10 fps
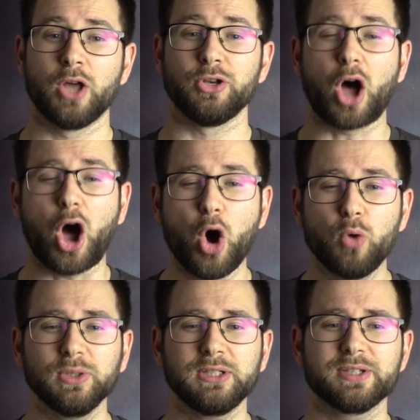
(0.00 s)
Not
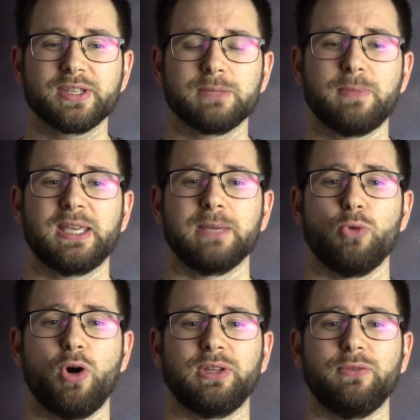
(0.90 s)
only does this make it
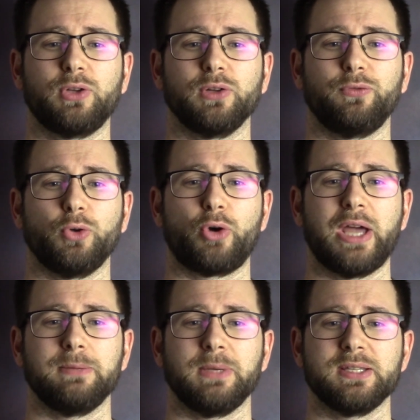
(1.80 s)
more difficult for your
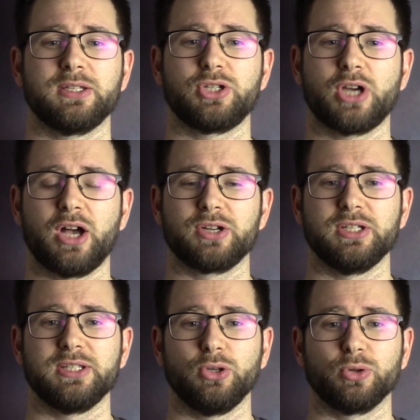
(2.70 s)
enemies to charge
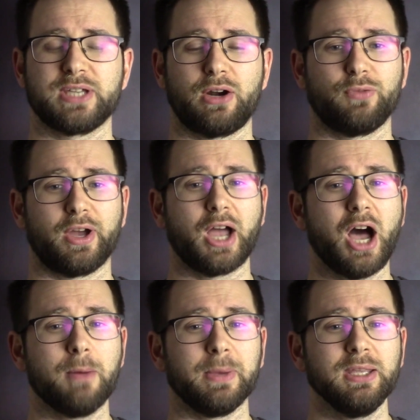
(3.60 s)
into your terrifying
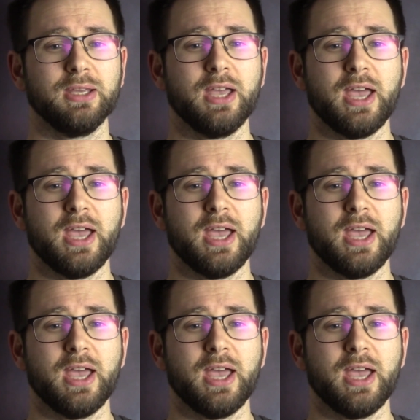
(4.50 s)
army,